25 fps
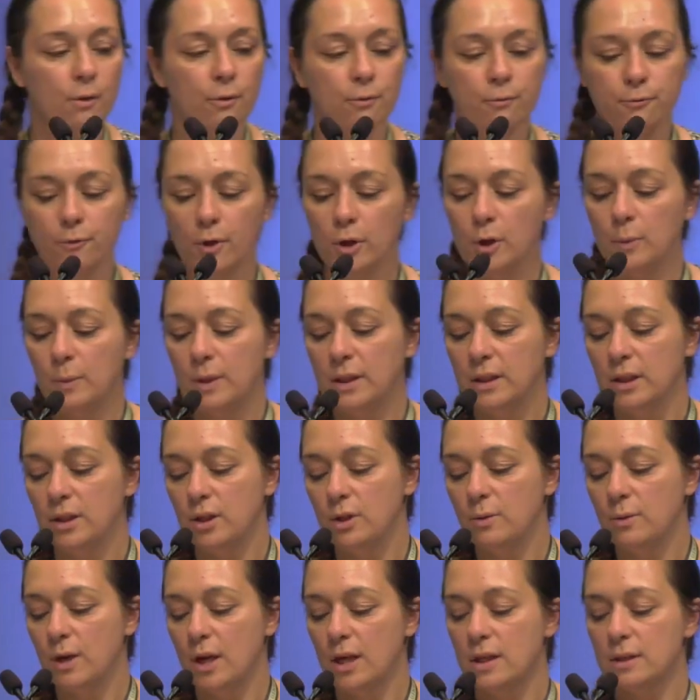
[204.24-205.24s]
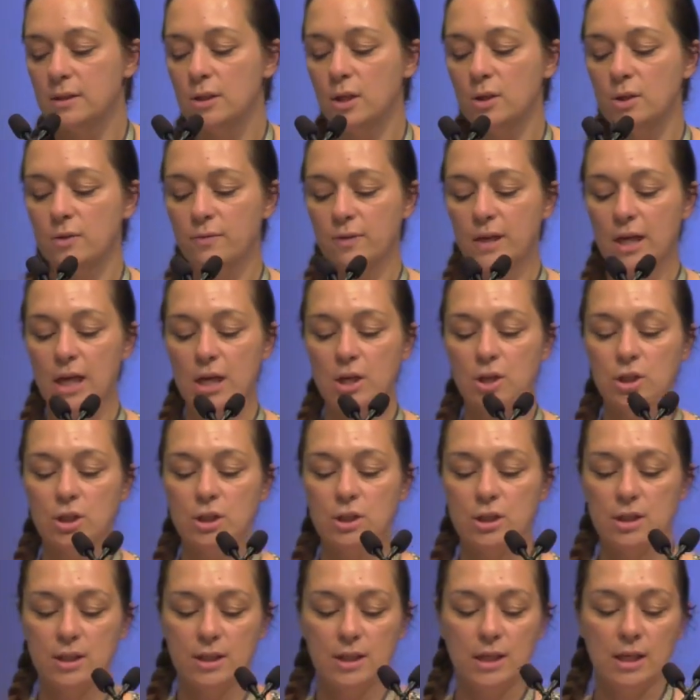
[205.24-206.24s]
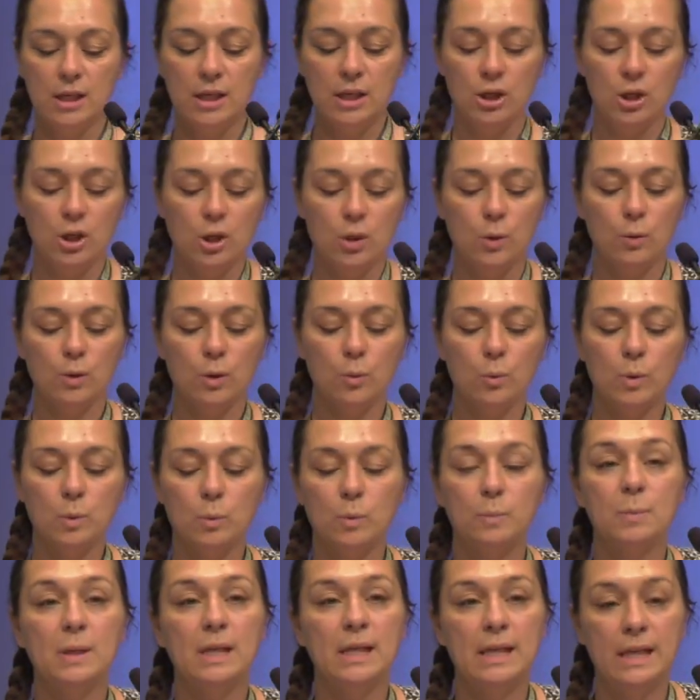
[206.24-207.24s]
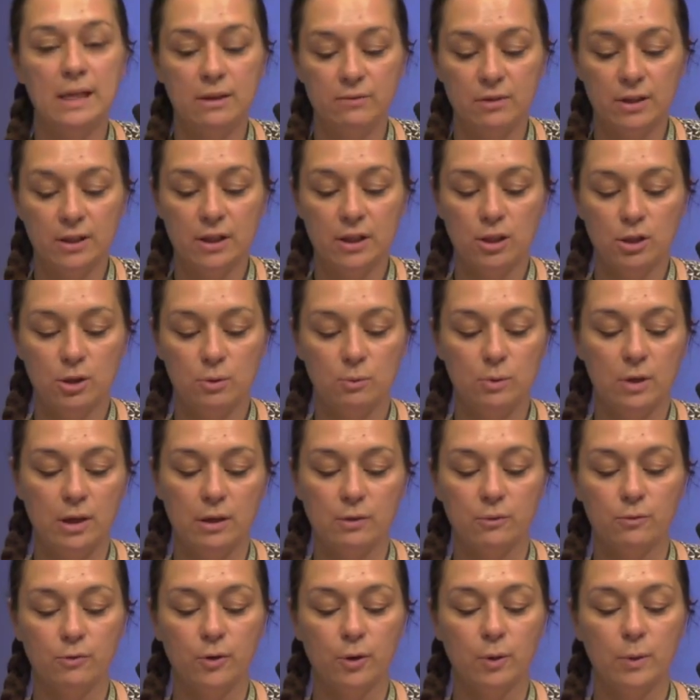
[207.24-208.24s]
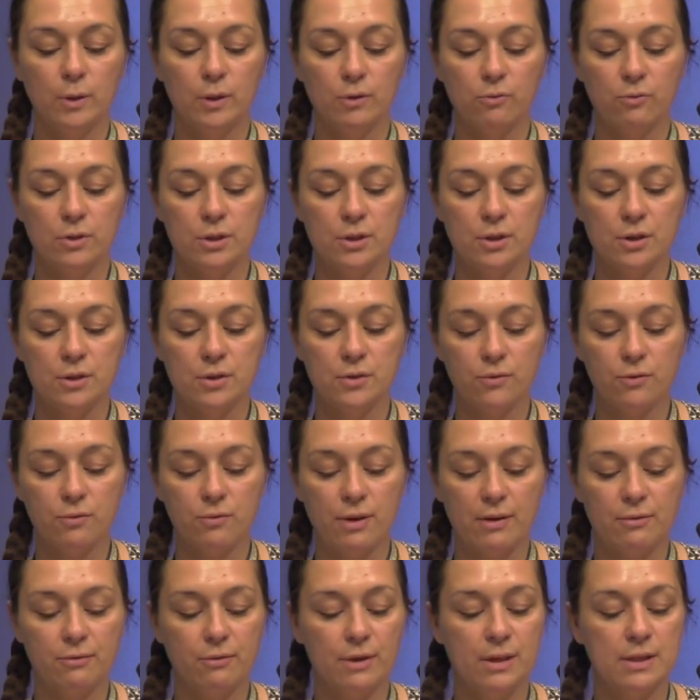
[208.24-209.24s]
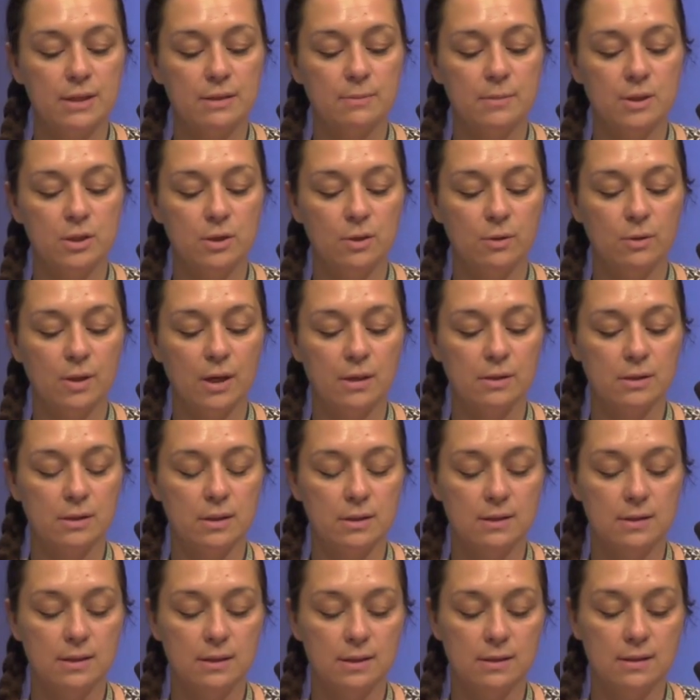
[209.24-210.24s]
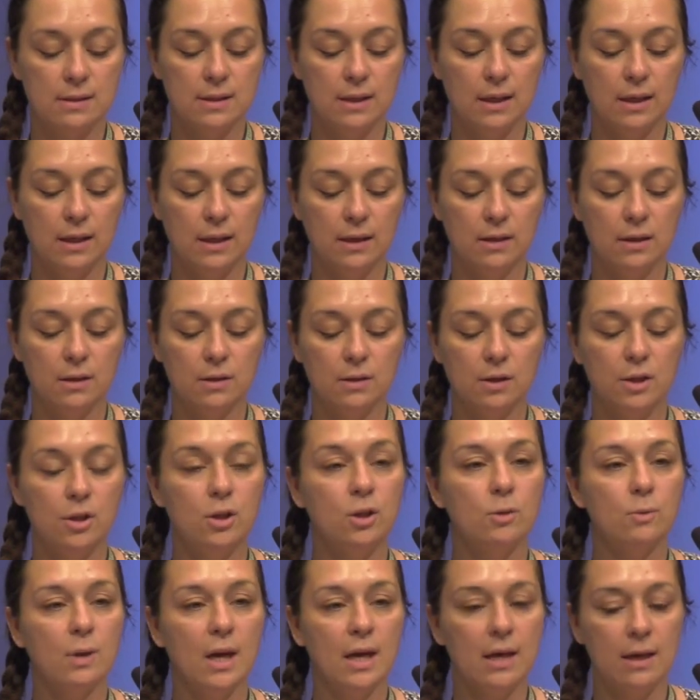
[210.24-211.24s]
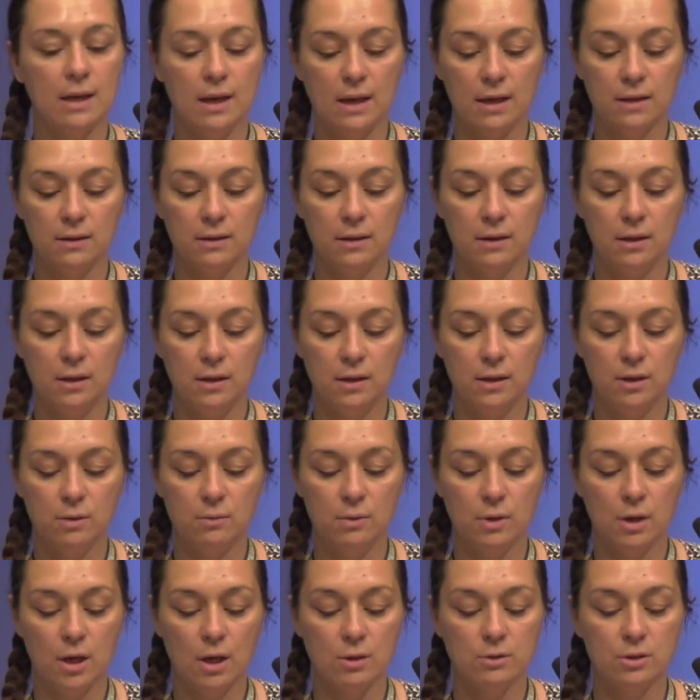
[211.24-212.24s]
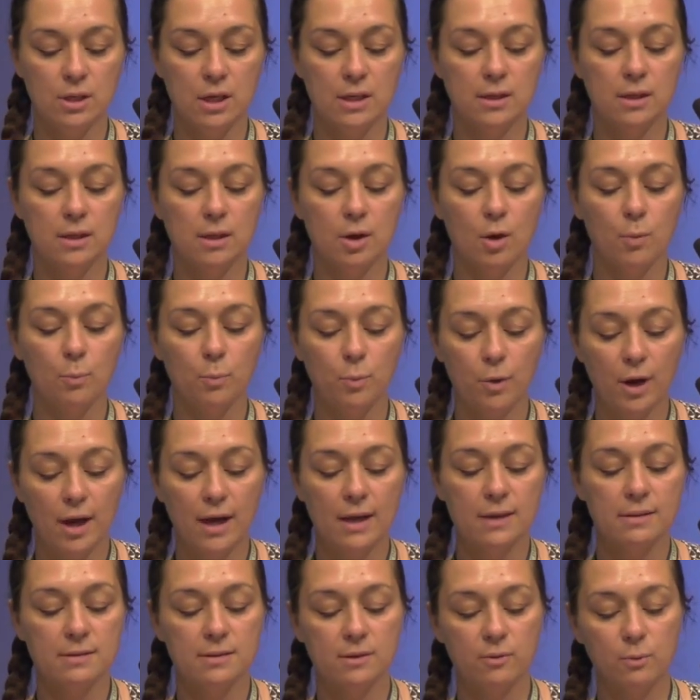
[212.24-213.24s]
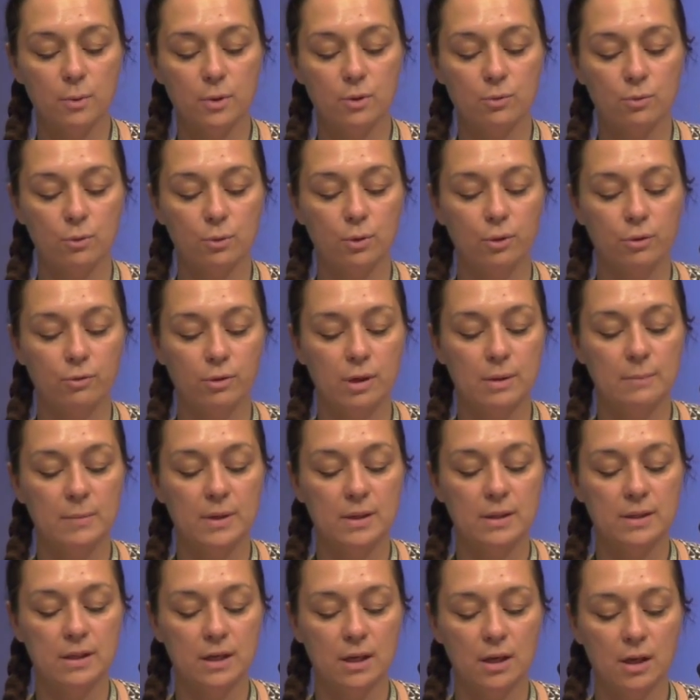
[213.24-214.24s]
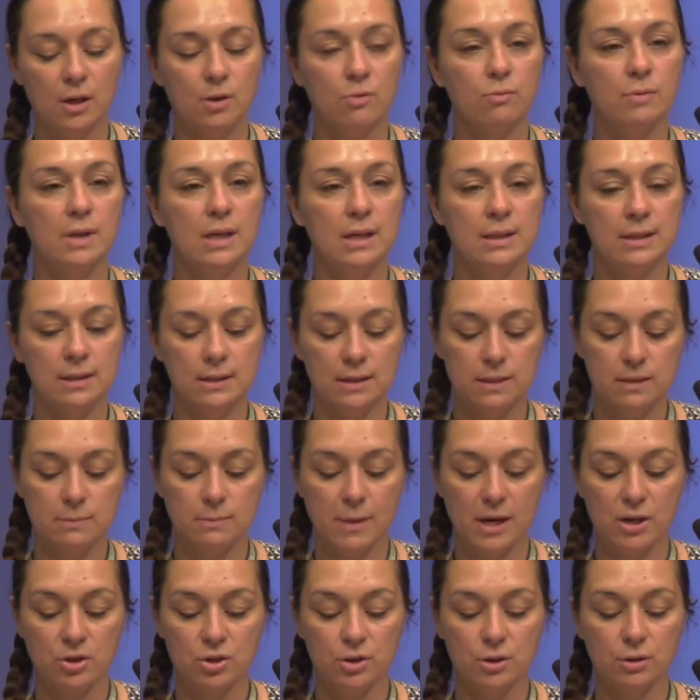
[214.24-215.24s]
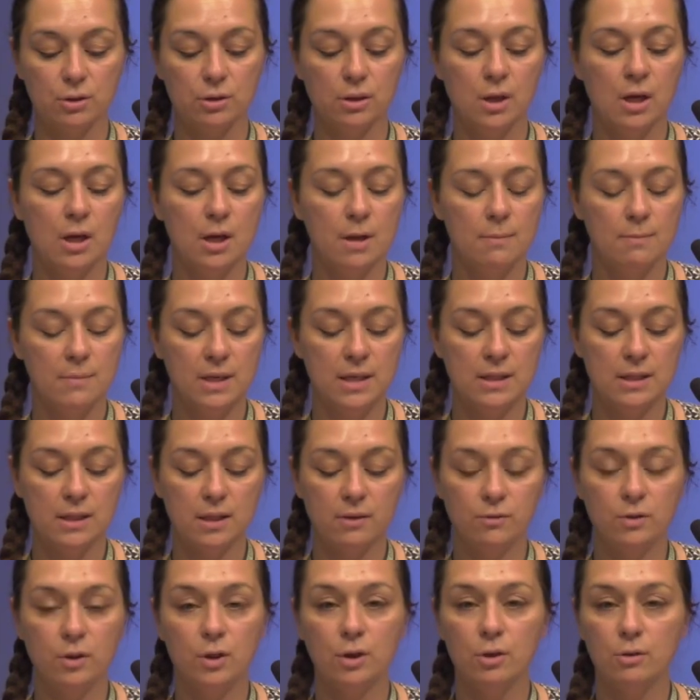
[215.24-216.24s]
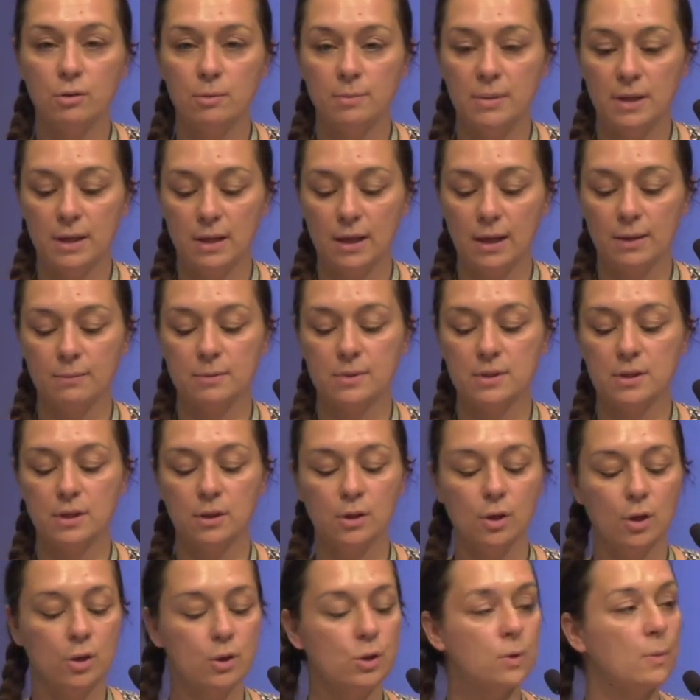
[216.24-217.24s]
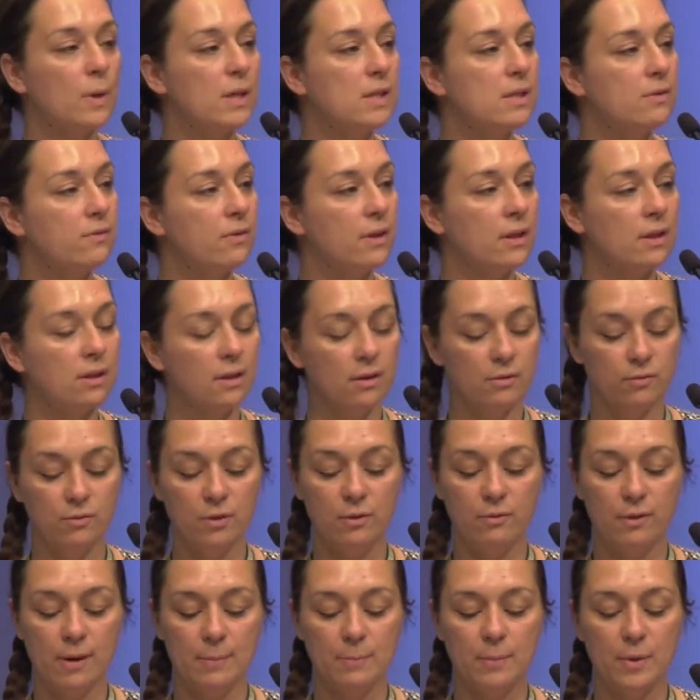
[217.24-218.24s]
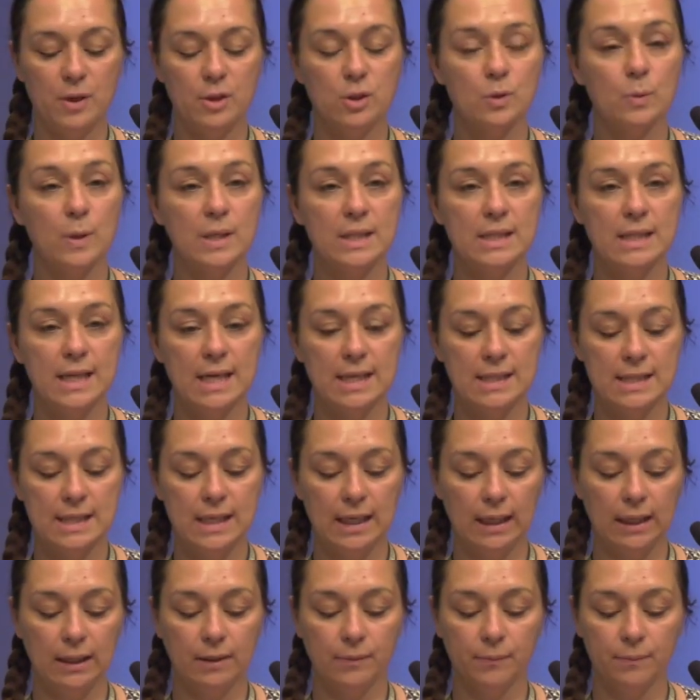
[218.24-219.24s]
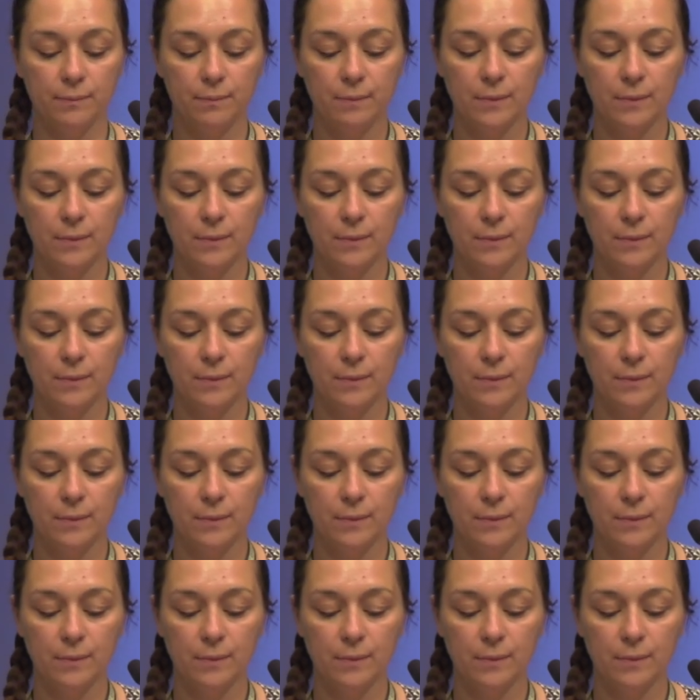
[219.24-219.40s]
Following the UK's notification to the EU that we would be leaving the Union following the result of the referendum in 2016, the UK and the EU negotiated a comprehensive withdrawal agreement agreed at a special meeting of the European Council on 25th of November 2018.